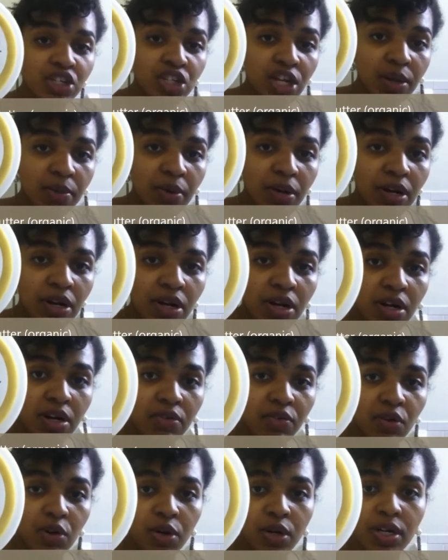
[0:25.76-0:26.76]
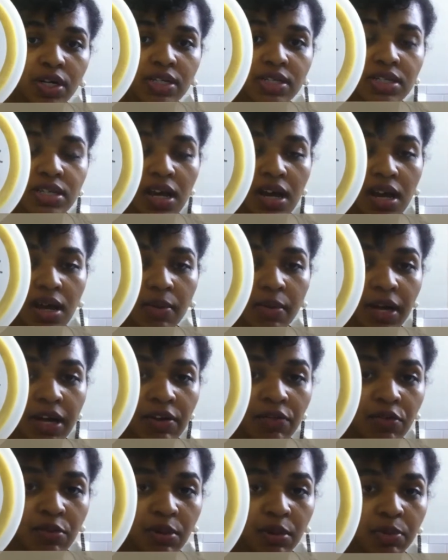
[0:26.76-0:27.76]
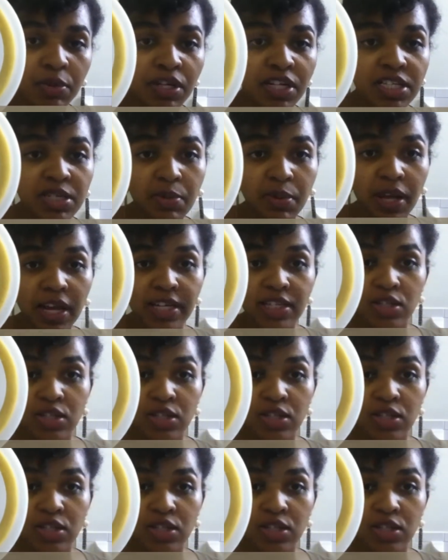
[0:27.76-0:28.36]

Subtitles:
shea butter, of course. I got it from my beauty supply